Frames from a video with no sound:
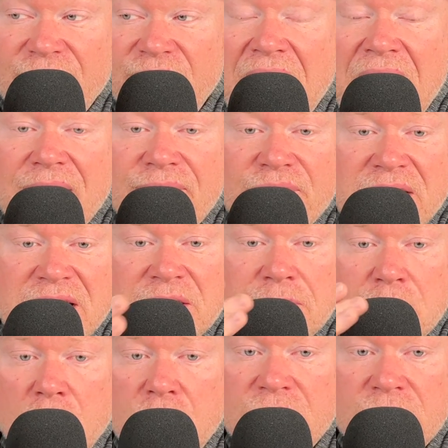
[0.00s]
5 things
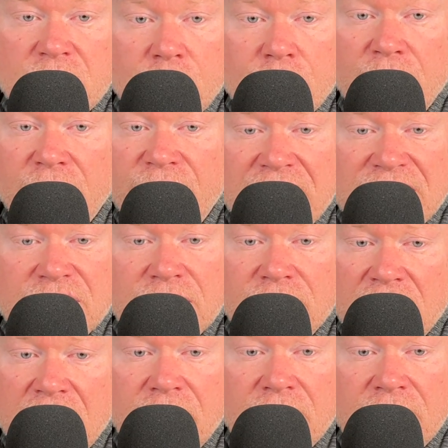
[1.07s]
most professional
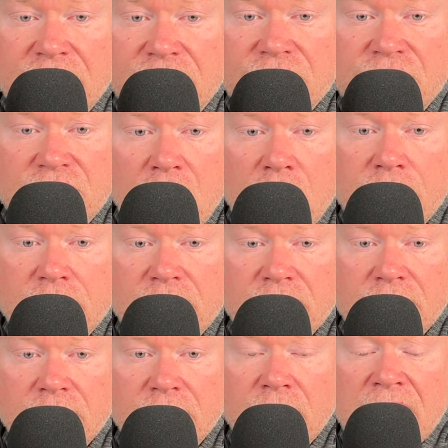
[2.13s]
gutter cleaners don't
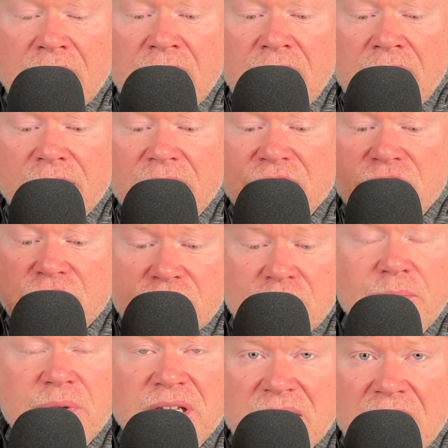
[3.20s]
do that
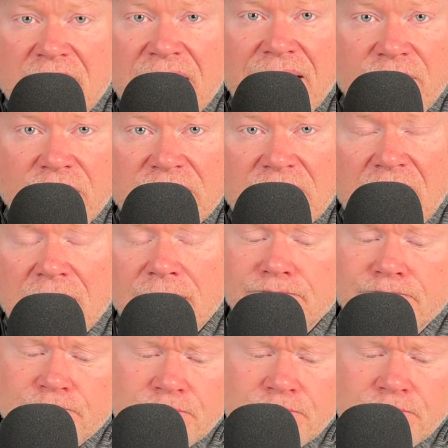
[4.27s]
should be done every time.